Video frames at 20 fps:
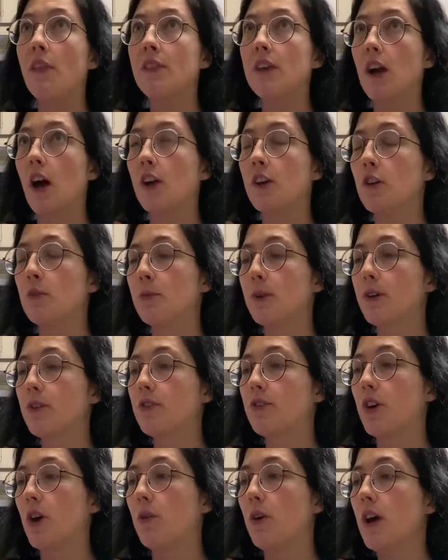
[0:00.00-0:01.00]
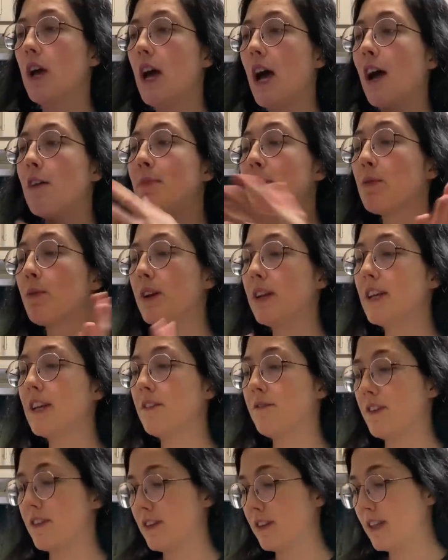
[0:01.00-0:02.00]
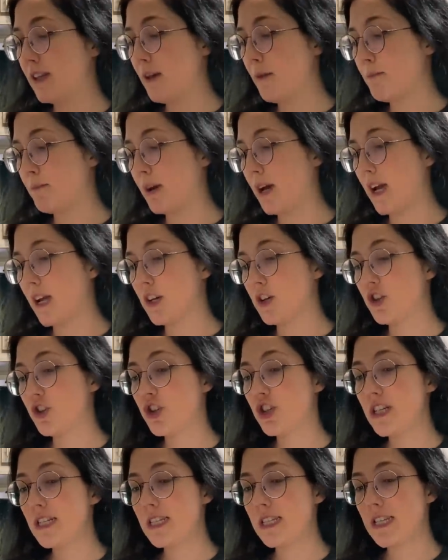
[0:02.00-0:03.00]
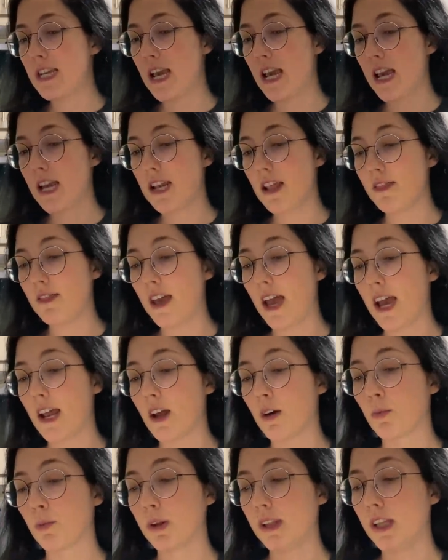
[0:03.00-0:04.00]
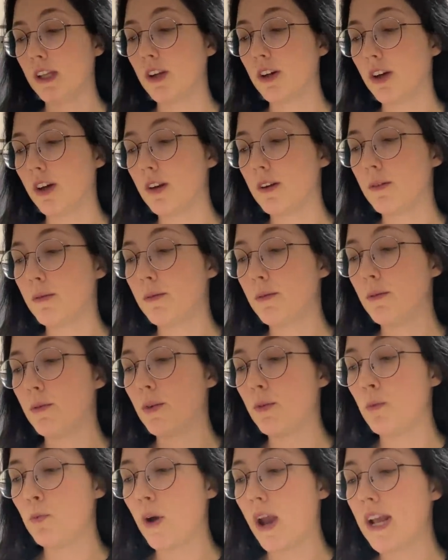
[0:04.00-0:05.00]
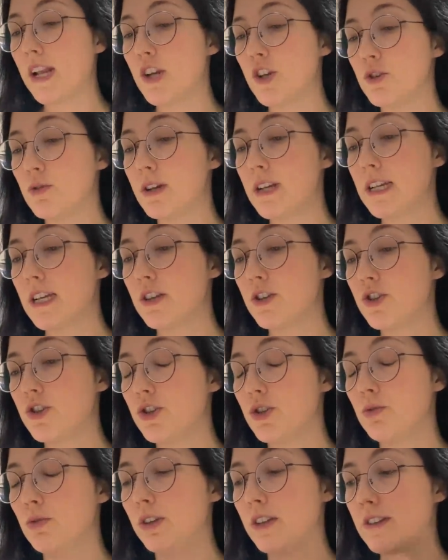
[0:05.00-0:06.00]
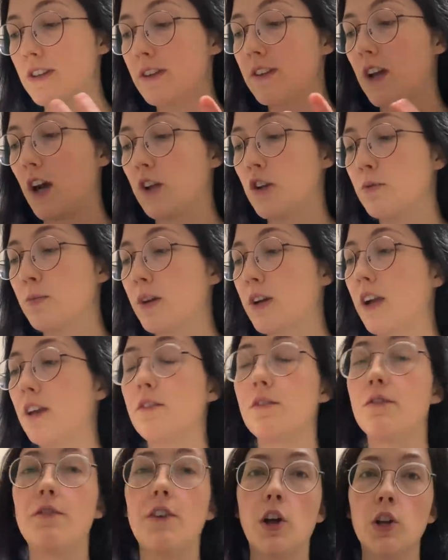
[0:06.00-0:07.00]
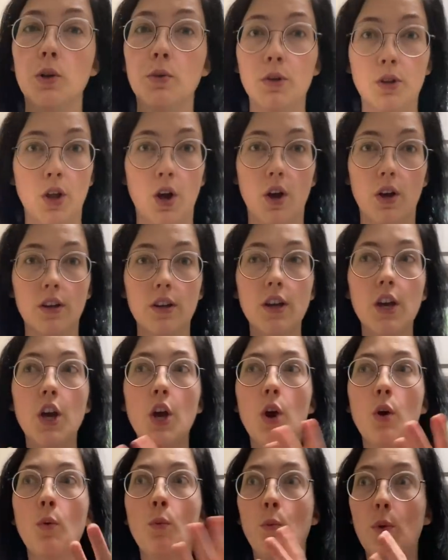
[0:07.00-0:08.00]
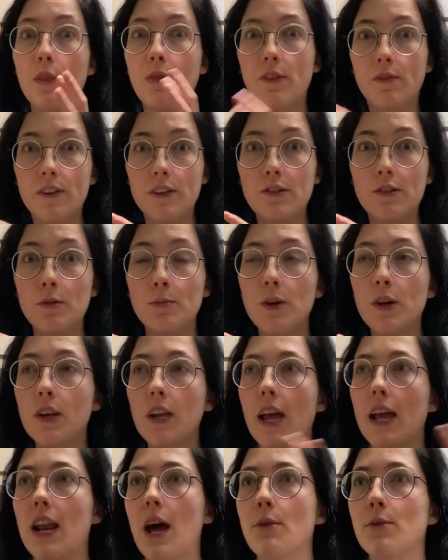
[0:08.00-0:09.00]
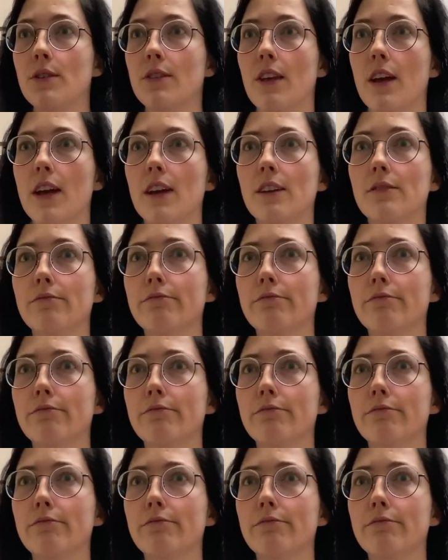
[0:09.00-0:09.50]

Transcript: the audiobook. So I've been reading it physically, but she said that a really good way to do it is to listen to the audiobook and follow along with the physical book. And I was like,